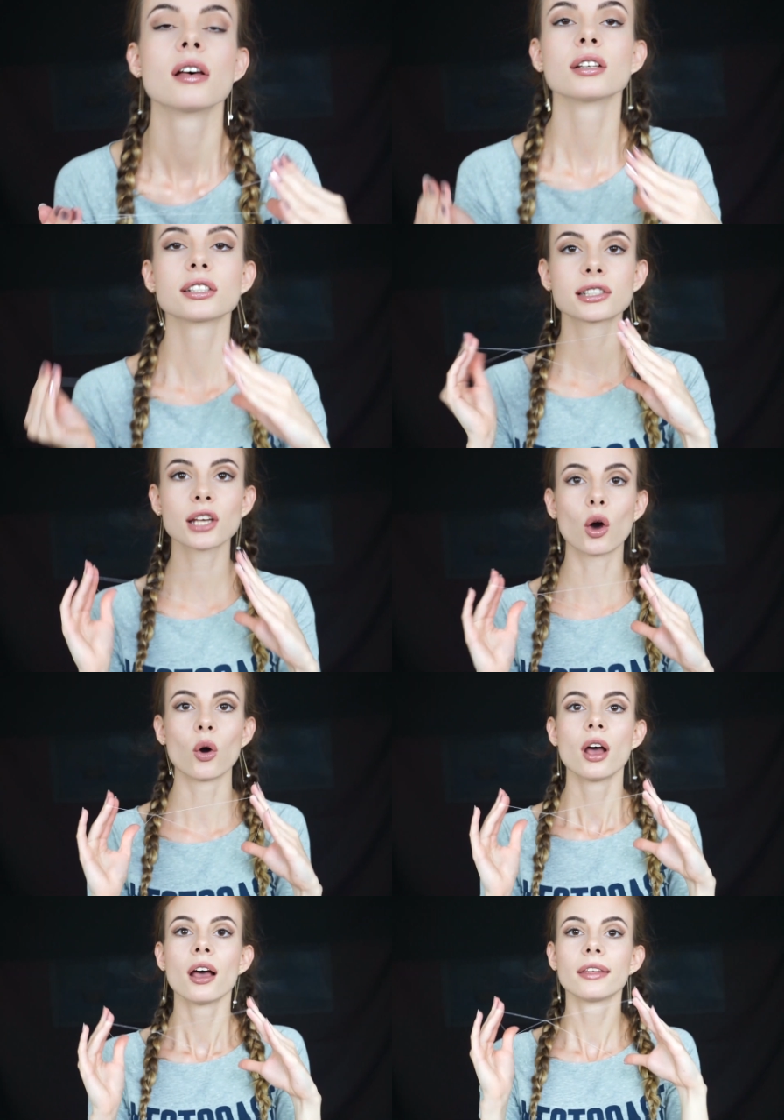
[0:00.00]
So
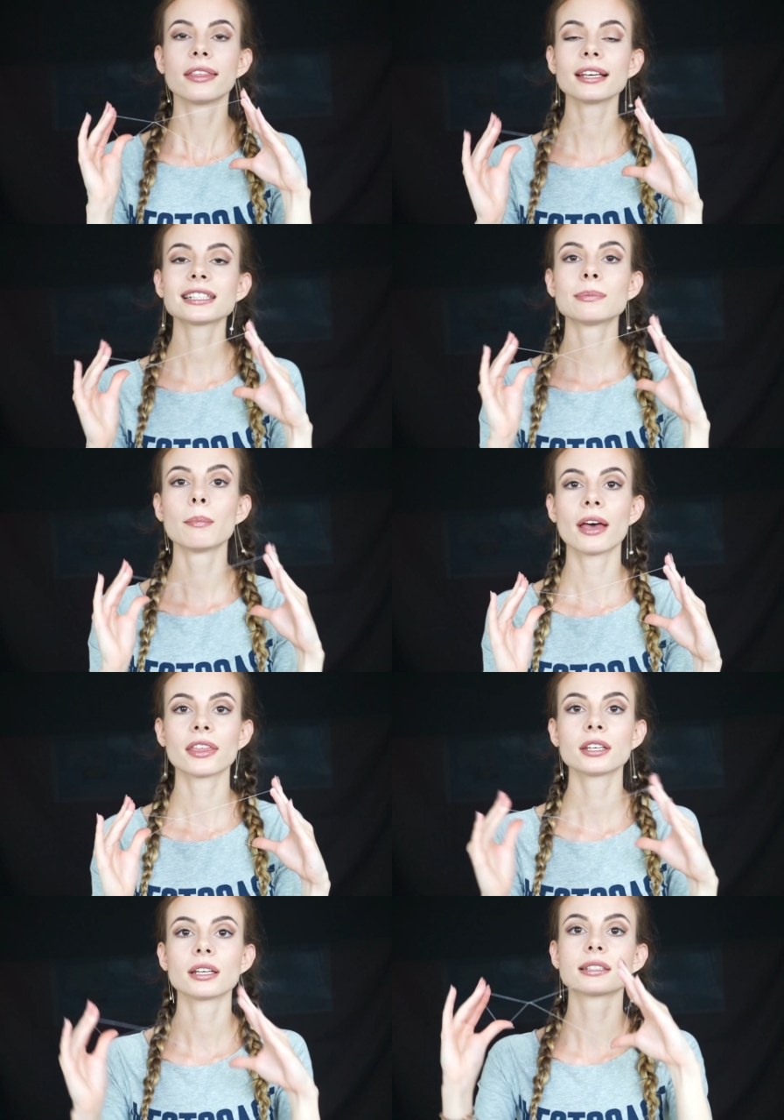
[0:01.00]
this
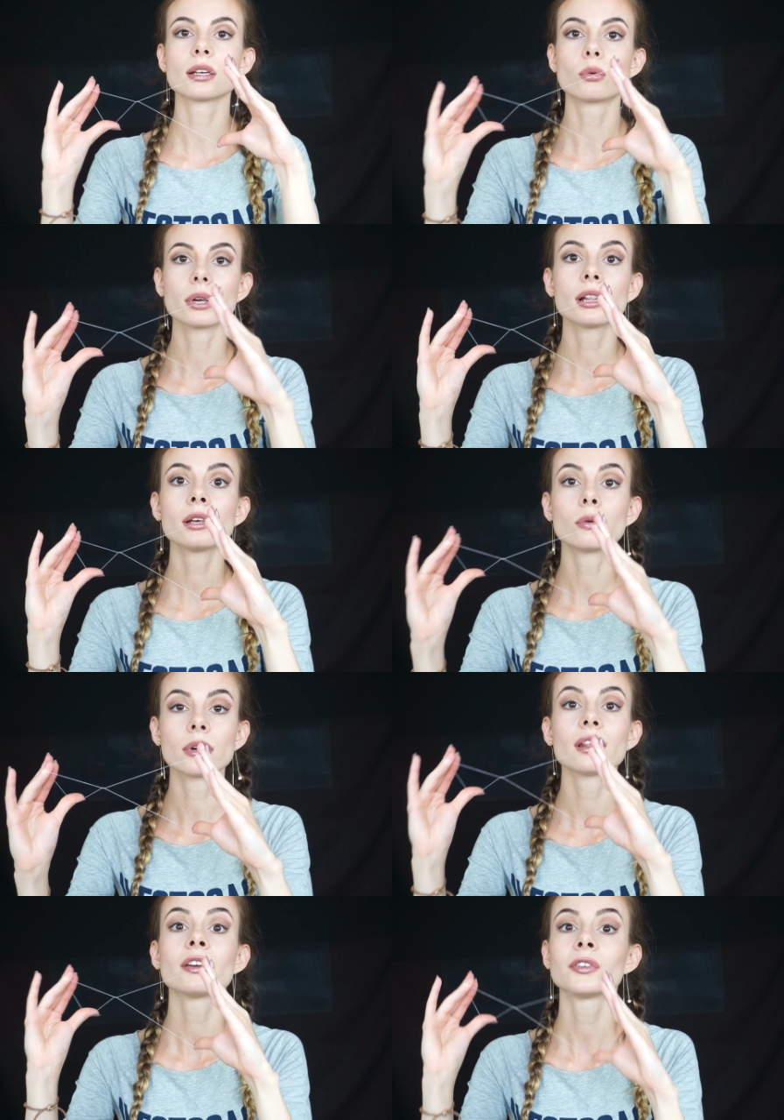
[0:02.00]
method is
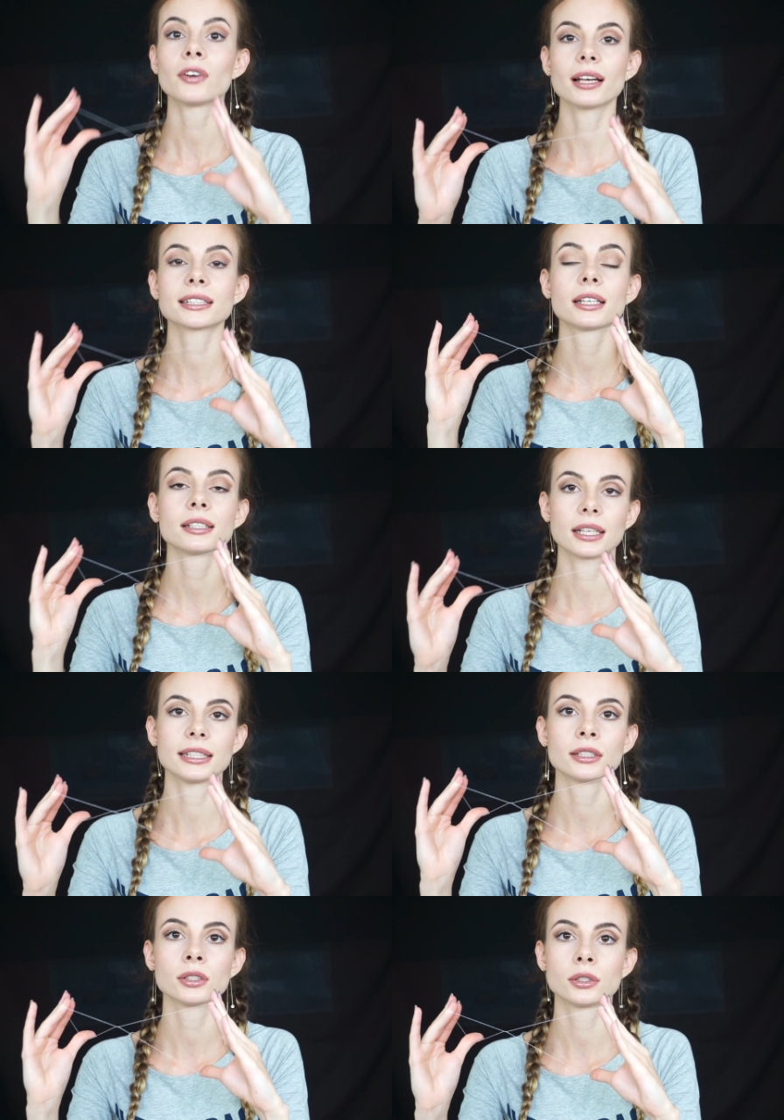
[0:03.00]
really fast and
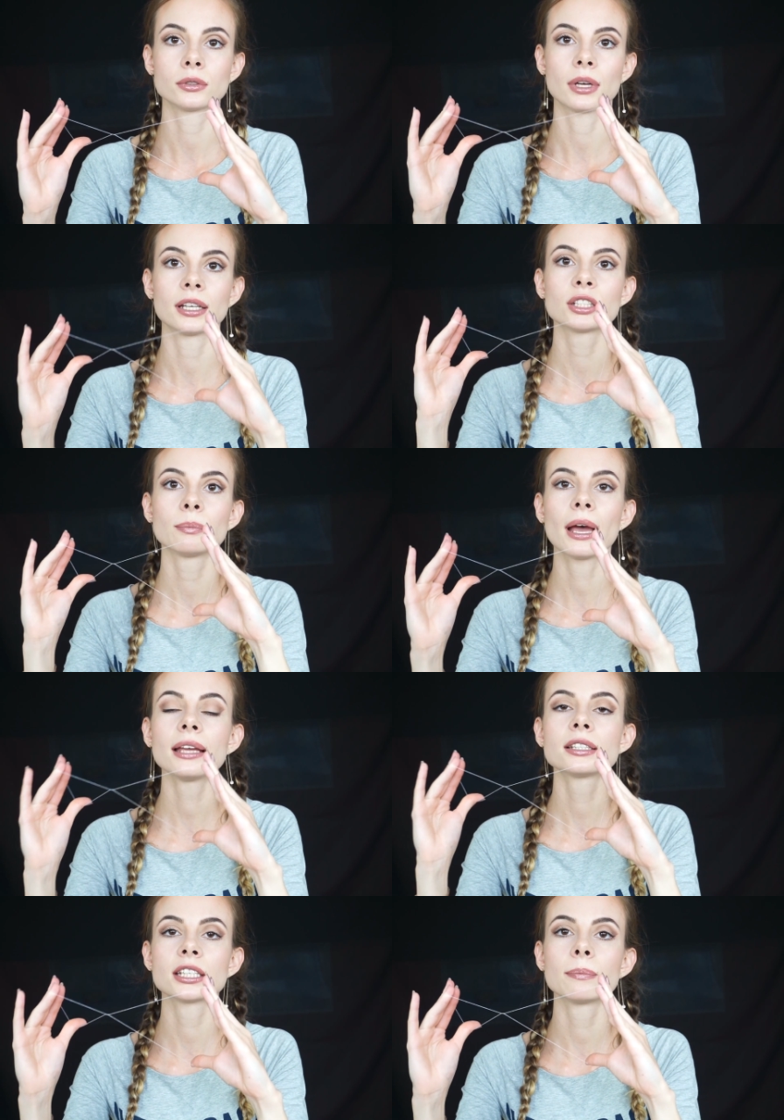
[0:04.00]
easy to do, and
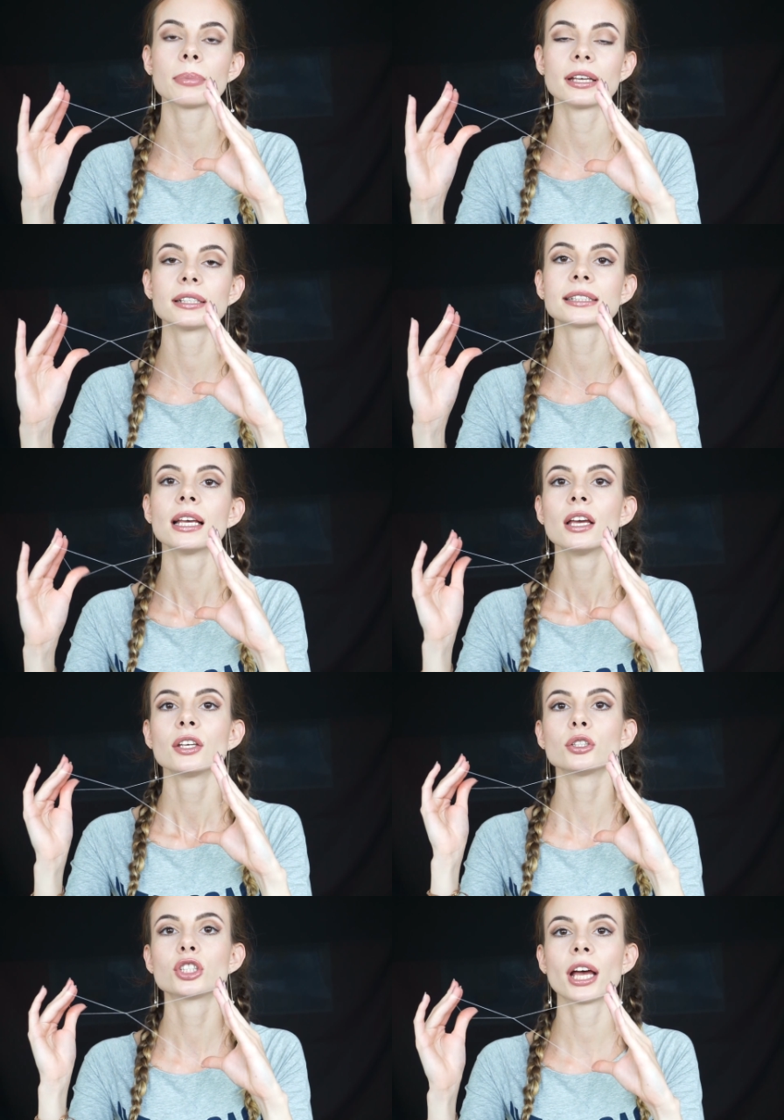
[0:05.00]
my tip is
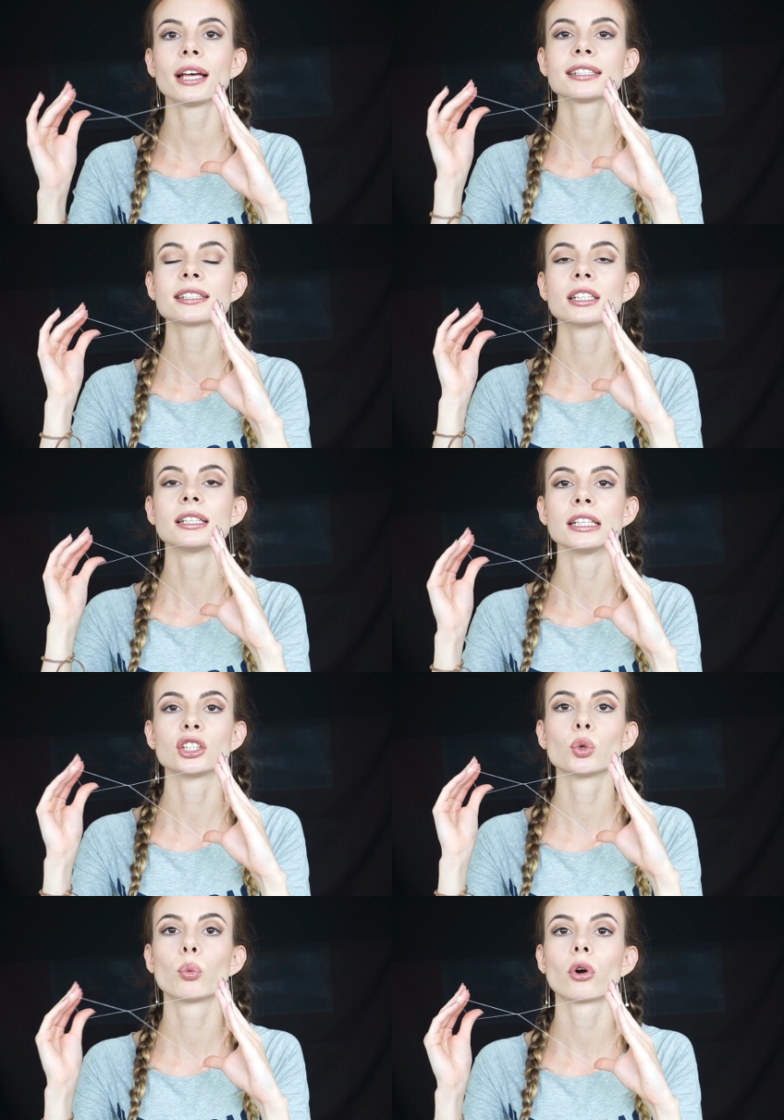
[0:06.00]
you just
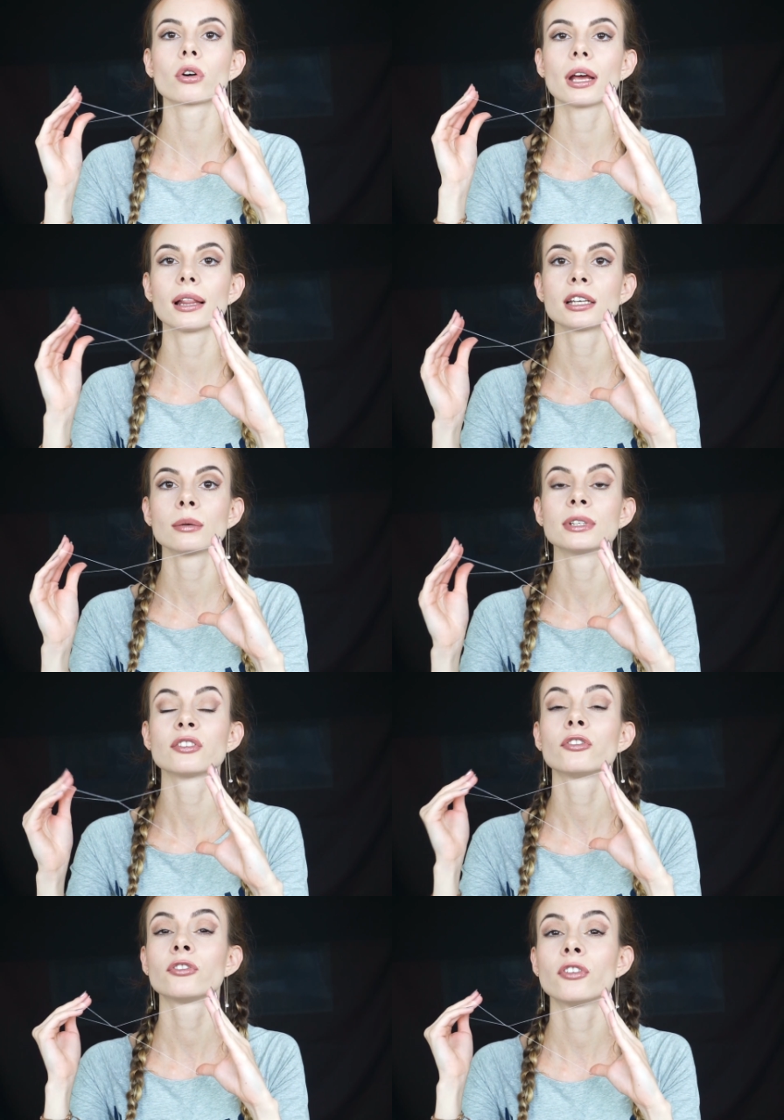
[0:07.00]
need to work a little bit
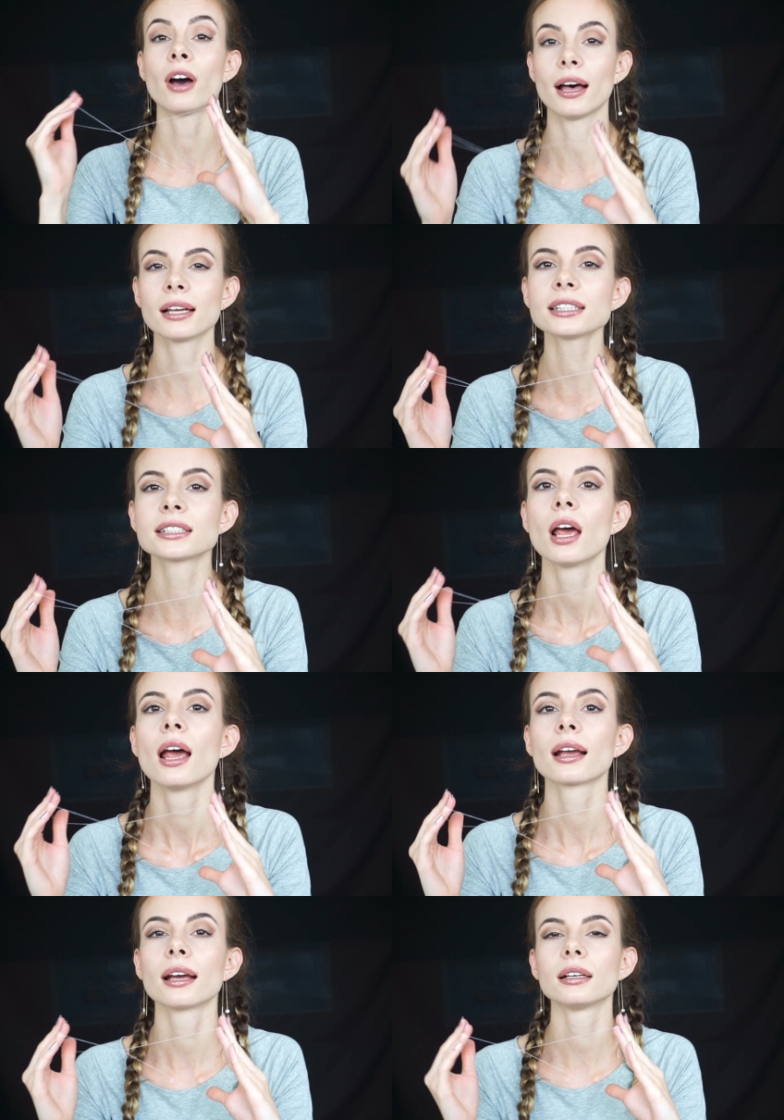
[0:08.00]
fast,
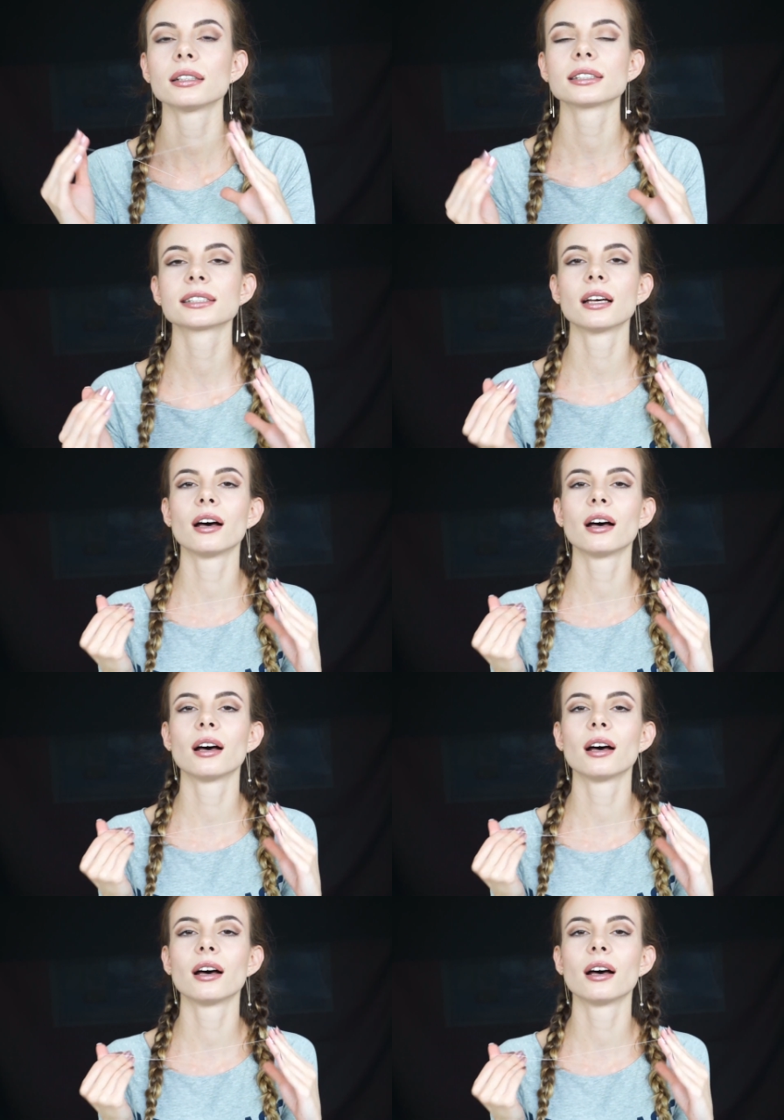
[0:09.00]
because